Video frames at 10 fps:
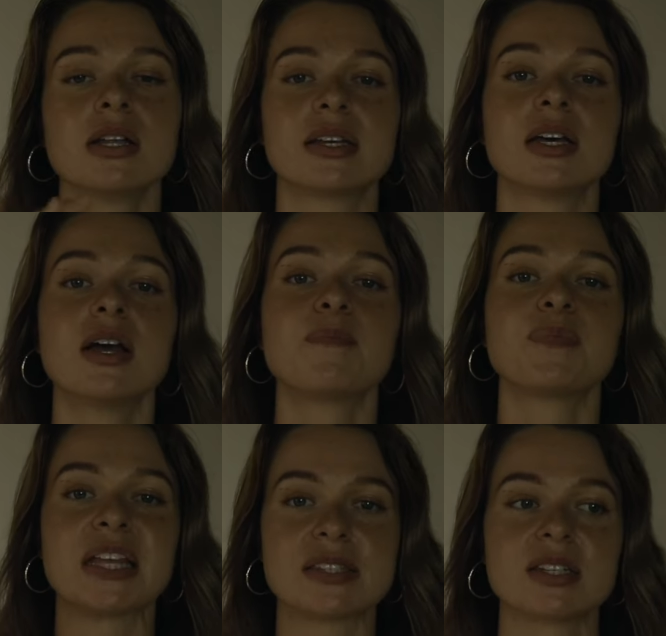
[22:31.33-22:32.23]
Like
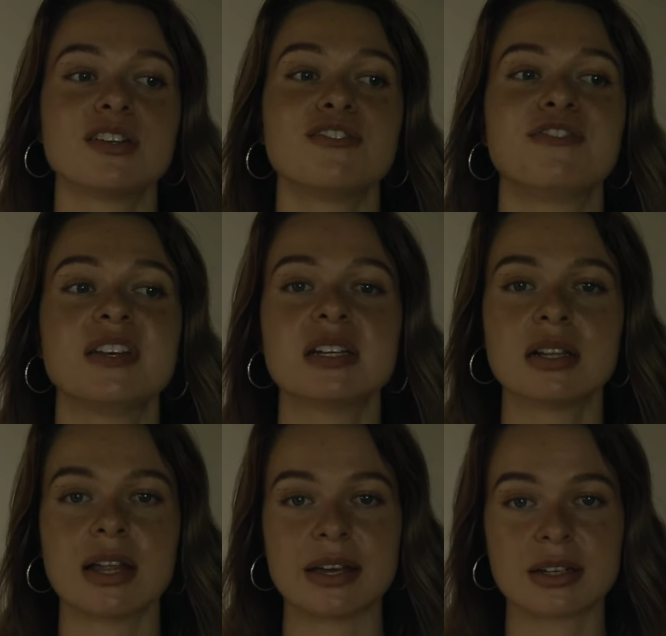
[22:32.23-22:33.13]
it's going to
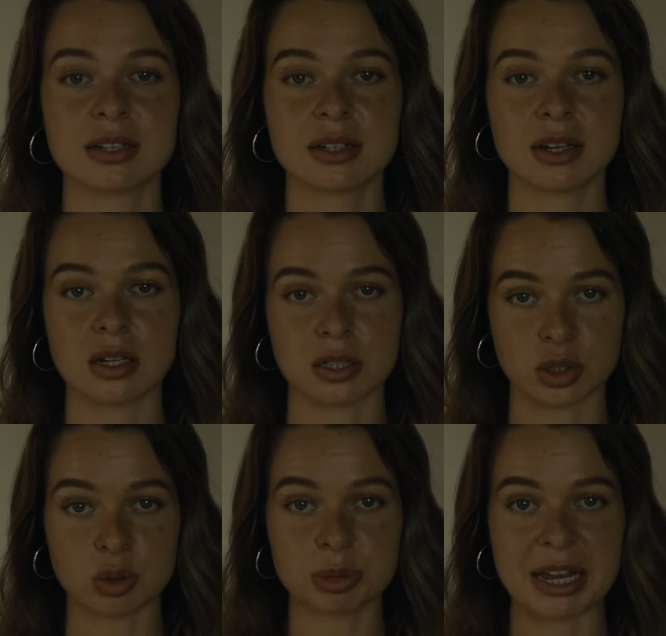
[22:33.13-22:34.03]
feel like a
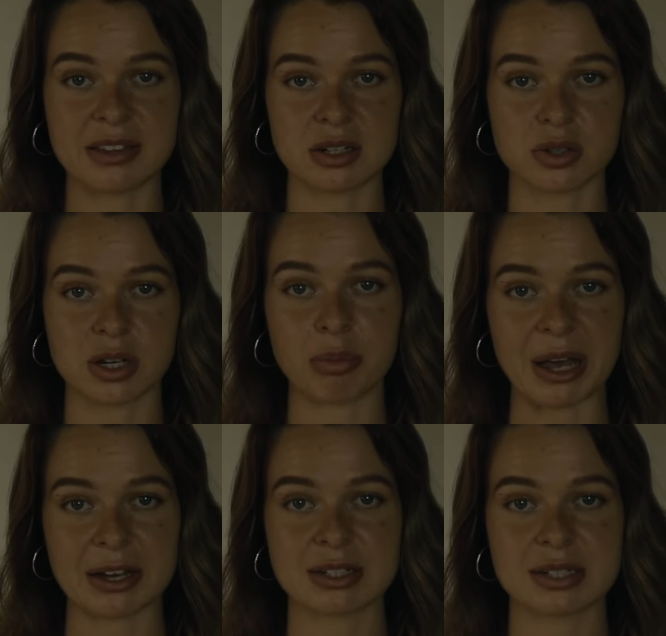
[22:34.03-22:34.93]
loop and then you come
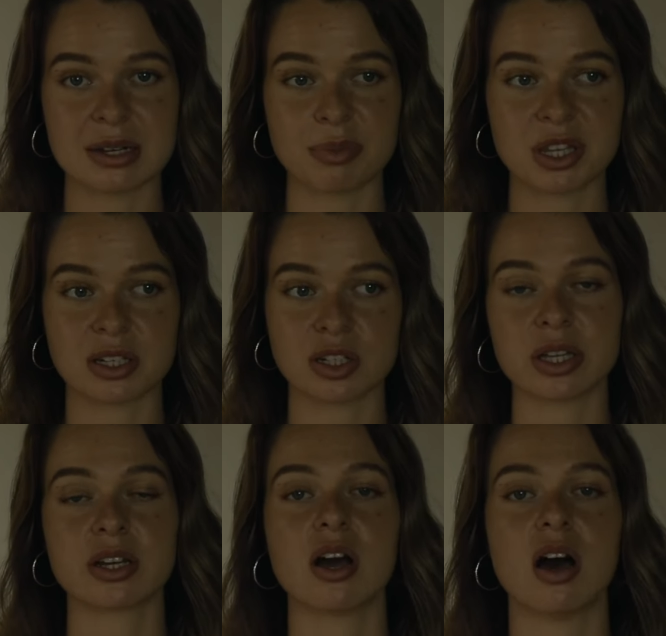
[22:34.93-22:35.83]
back to something and you're
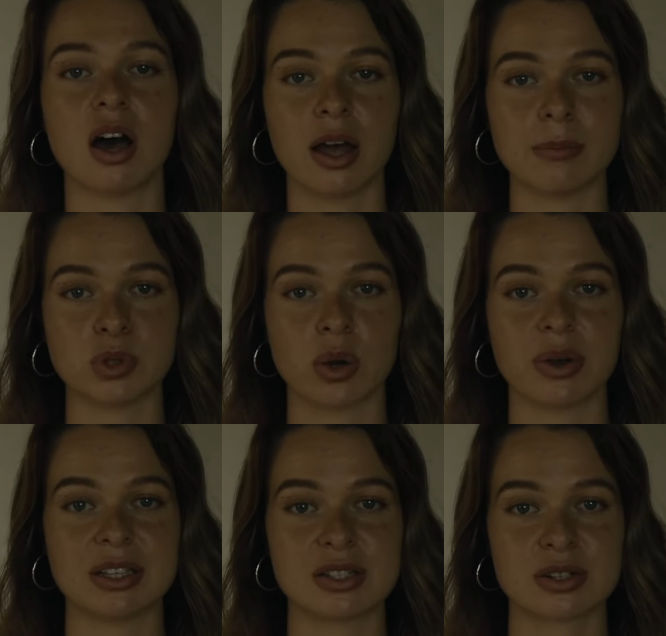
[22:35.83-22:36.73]
like, "Oh, I'm
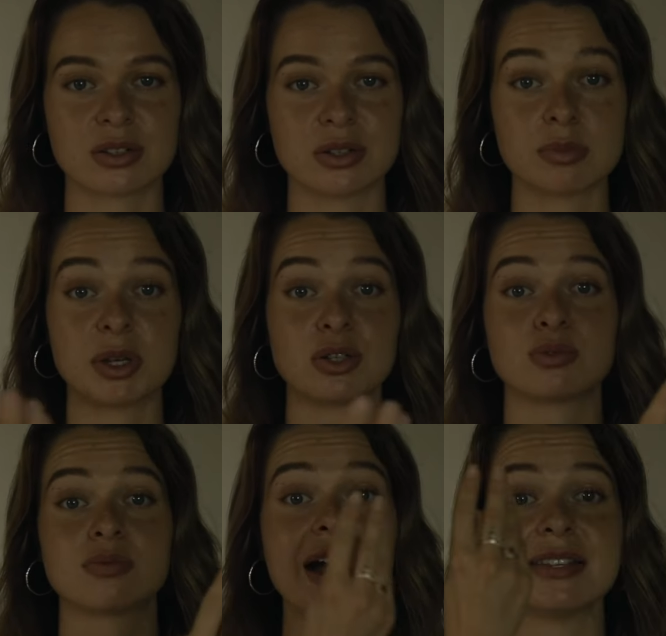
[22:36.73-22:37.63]
going in circles," but you're
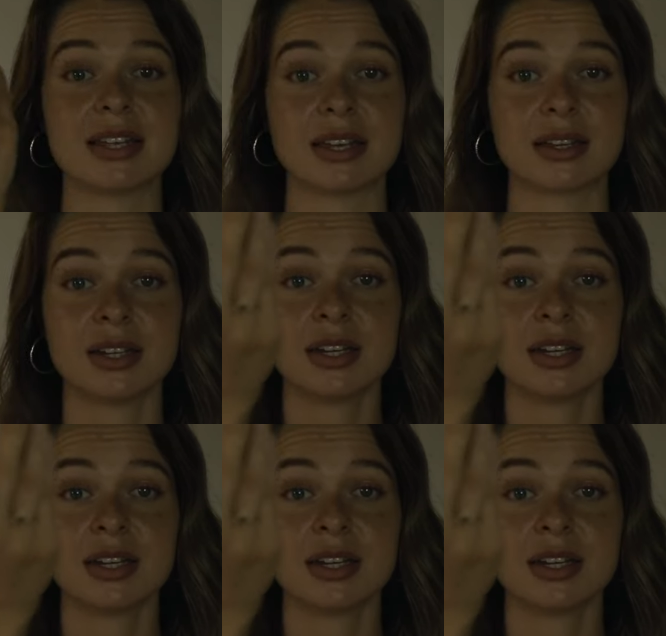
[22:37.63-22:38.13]
rising.